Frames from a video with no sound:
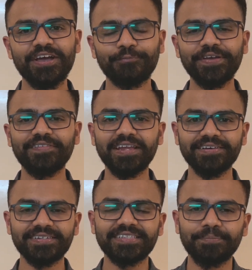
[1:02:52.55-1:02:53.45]
We've
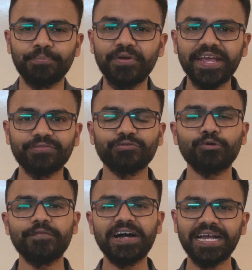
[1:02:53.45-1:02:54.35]
learned the
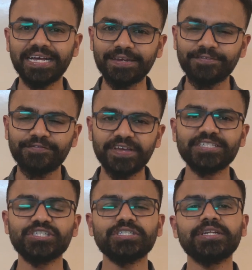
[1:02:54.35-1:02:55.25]
breakthrough of our
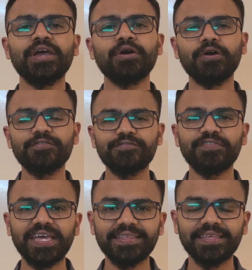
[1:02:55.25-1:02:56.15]
confession of
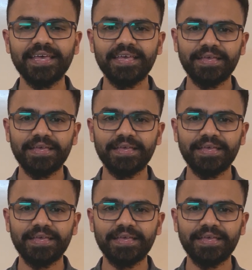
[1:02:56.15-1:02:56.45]
faith,